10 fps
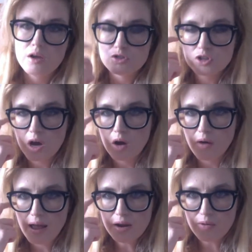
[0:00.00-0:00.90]

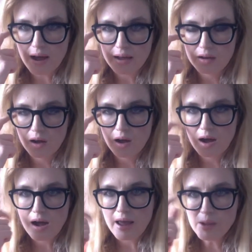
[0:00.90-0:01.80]
So anyway,
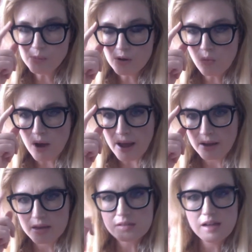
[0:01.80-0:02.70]
uh, Appian Way,
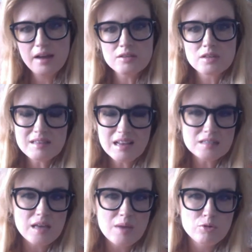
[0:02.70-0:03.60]
he's not as, he's not
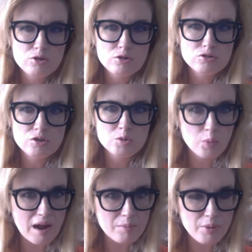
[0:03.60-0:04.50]
the same producer as
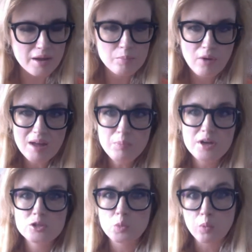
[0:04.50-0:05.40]
Brad Pitt. Brad
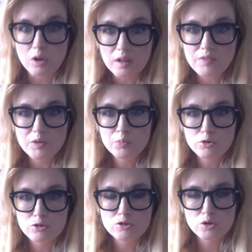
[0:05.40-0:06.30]
Pitt is a prolific
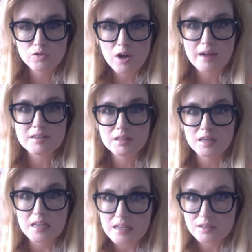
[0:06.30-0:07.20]
producer of content
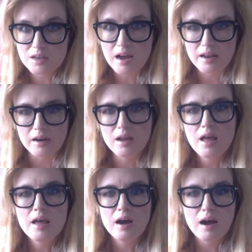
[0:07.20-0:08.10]
that he is not in.
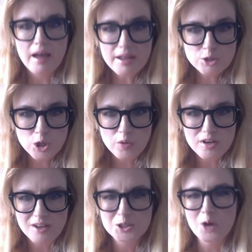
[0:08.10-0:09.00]
Uh, hey, Joey
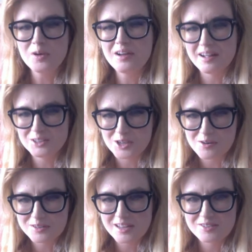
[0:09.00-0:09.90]
got Joey got
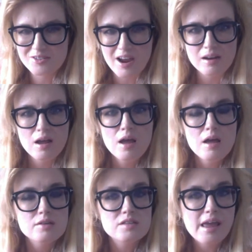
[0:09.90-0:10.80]
jokes. That's great.
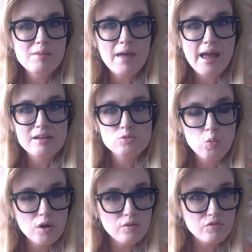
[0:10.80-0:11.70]
Same as
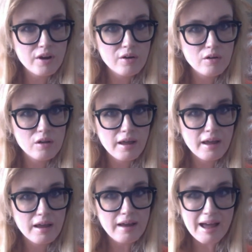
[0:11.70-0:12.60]
Will Ferrell
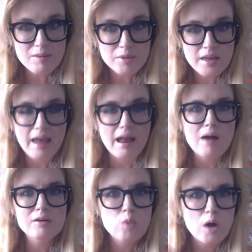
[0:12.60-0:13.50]
and Adam McKay.
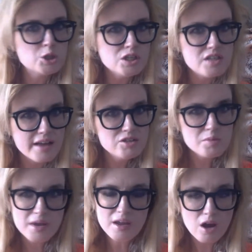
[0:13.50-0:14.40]
I was watching Dead
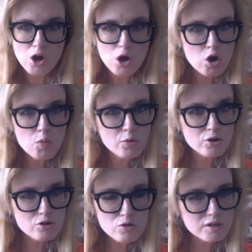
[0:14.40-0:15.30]
to Me. Who
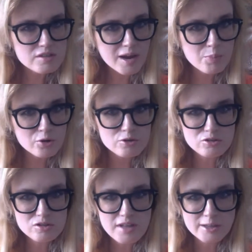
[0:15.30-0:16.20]
produ- who exec
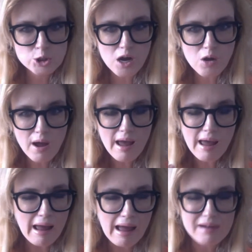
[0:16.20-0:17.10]
produces that show?
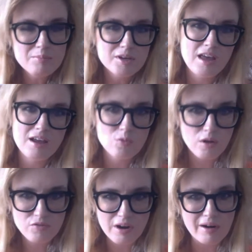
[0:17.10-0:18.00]
Adam McKay and
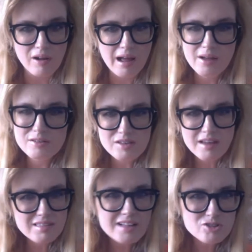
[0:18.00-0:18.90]
Will Ferrell. I was
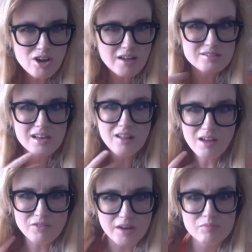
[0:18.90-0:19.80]
like, that's nuts. I
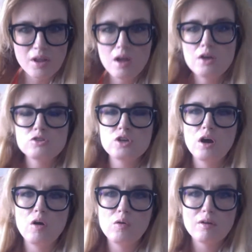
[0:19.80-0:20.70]
love it.
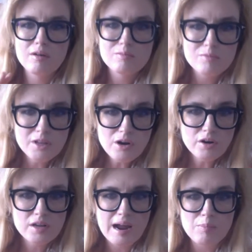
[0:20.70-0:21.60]
So
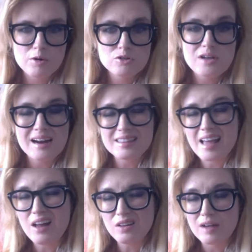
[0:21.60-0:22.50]
Leonardo DiCaprio is not at
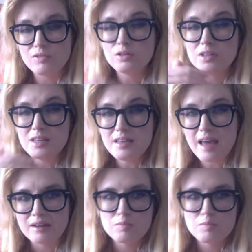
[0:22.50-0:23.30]
that level yet.